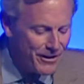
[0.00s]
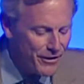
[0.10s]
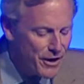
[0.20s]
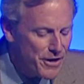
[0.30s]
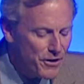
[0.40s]
The
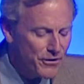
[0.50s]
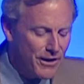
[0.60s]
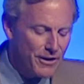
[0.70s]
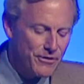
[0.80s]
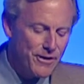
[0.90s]
good news
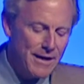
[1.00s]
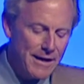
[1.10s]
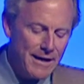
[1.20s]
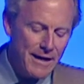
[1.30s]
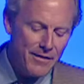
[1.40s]
is
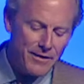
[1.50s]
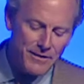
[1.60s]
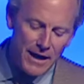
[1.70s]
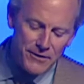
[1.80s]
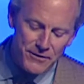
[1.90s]
the
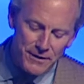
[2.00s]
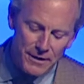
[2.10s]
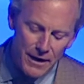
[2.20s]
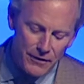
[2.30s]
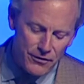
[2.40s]
text in
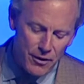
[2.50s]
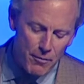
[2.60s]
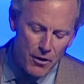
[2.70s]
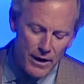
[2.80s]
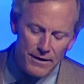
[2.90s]
tonight's
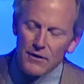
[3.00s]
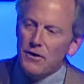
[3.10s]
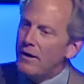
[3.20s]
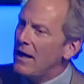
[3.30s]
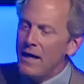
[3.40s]
ceremony
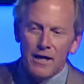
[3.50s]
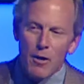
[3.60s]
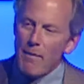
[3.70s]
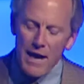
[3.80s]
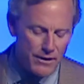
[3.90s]
doesn't
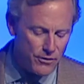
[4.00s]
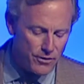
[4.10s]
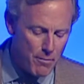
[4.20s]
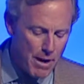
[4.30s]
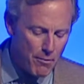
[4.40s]
command you
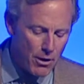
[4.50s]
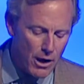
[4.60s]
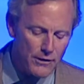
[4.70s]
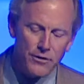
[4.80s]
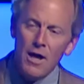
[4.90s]
to
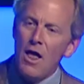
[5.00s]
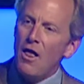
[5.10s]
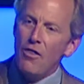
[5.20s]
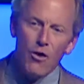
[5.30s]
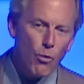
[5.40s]
memorize
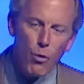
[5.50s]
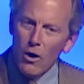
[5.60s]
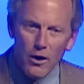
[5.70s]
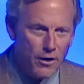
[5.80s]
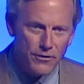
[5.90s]
the
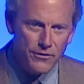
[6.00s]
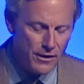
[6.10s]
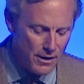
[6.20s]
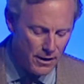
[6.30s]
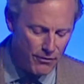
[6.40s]
words
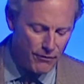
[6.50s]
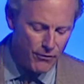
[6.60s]
of the